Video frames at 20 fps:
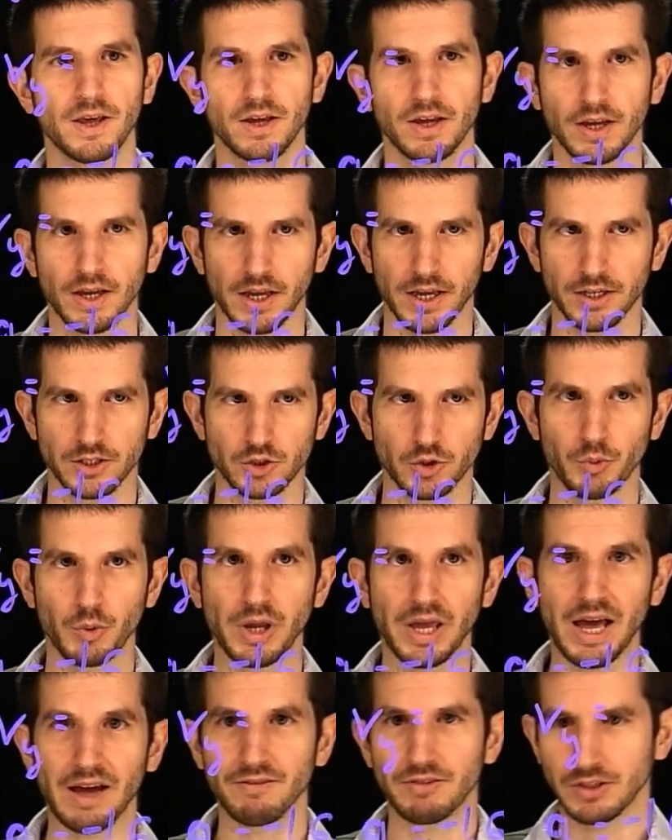And so we
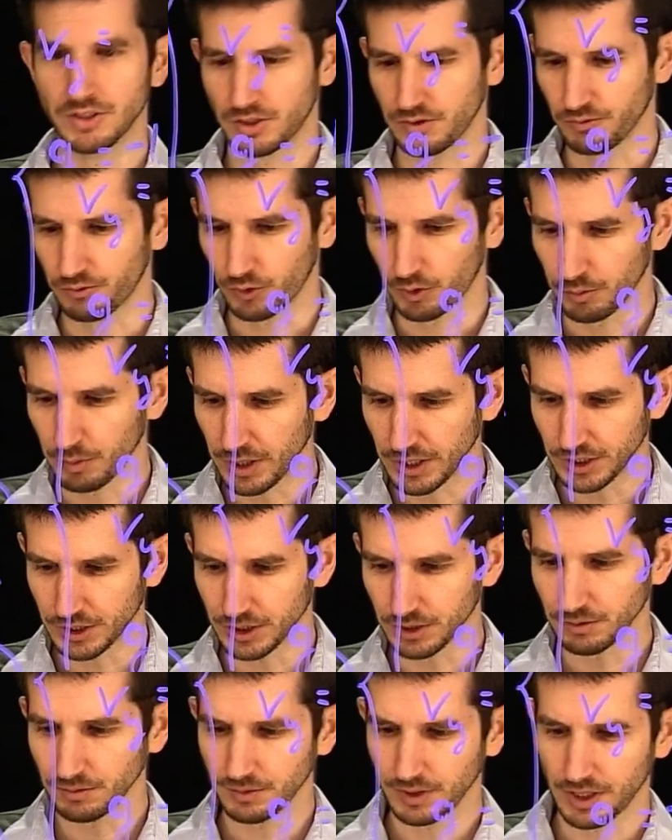have this
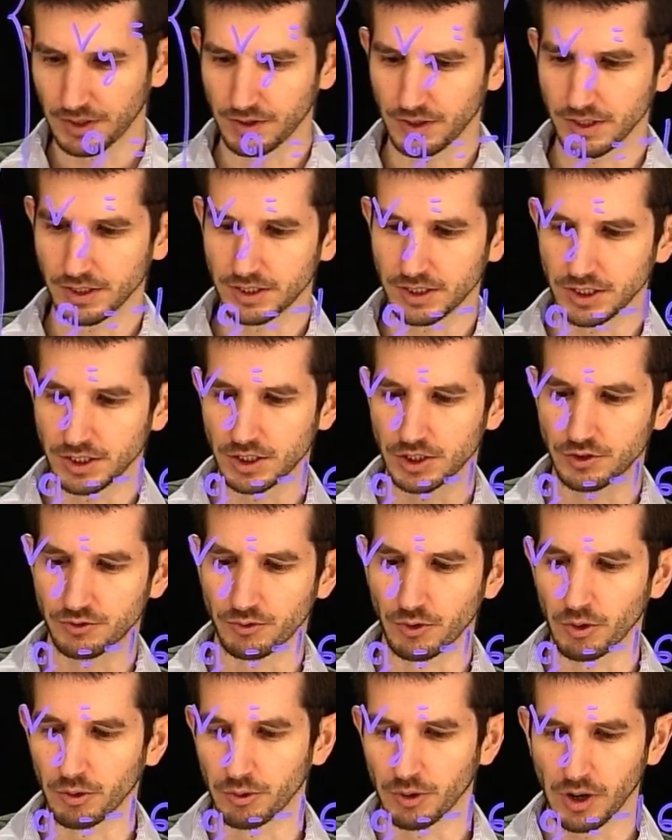information, and then it says it's
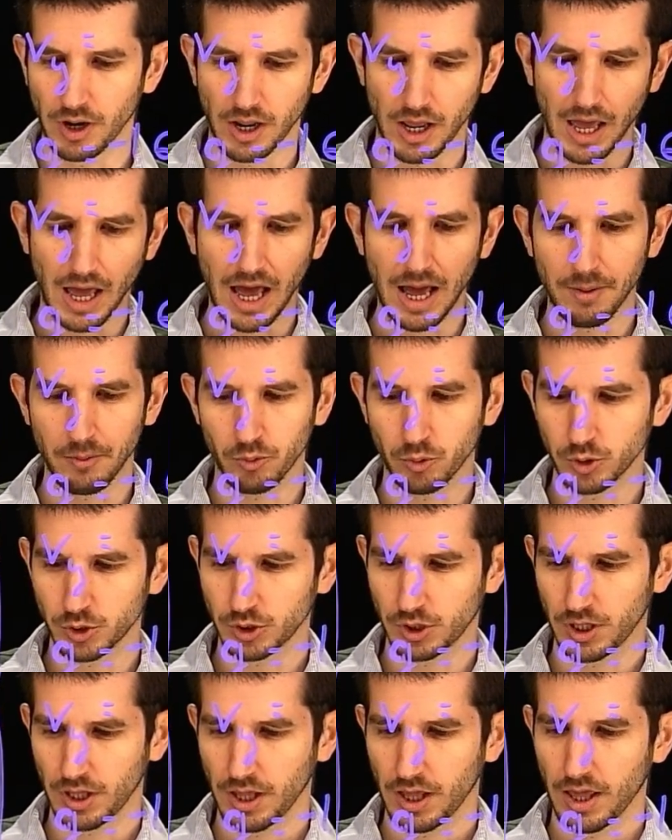thrown upwards,
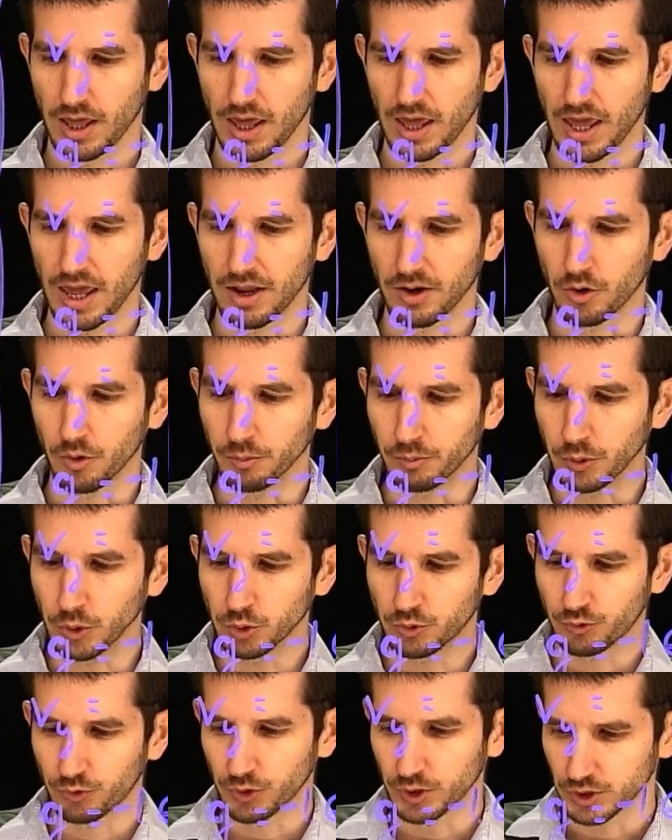and compute
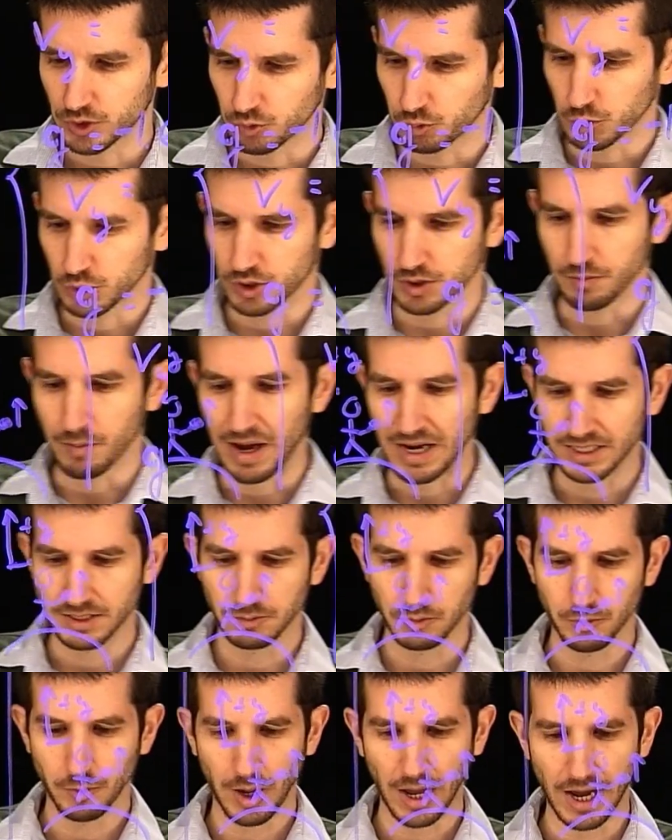first what's the
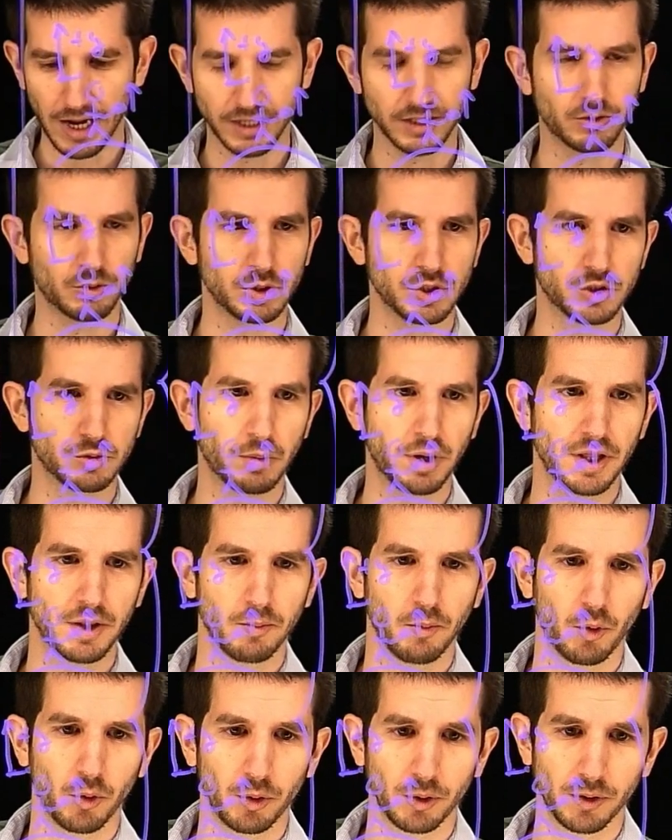maximum height reached by the
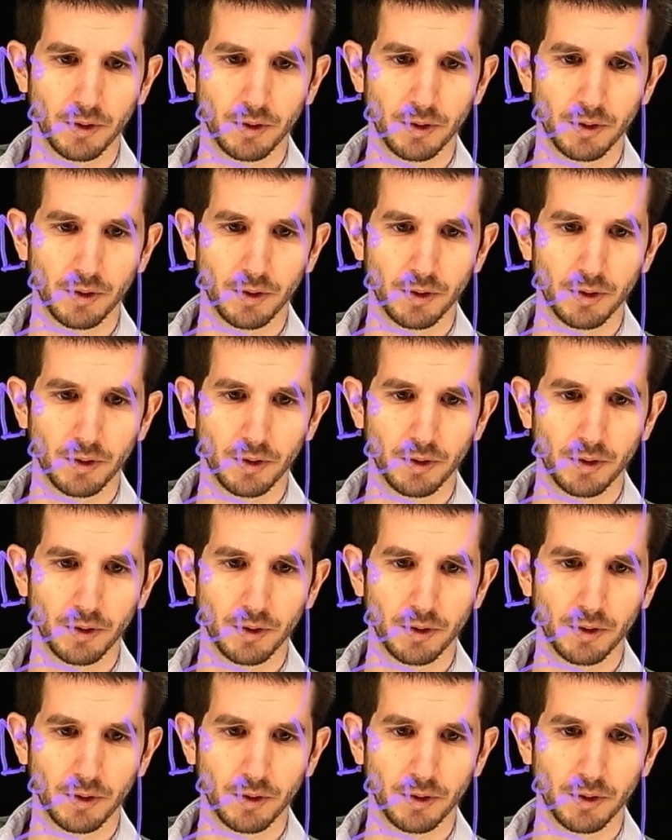ball.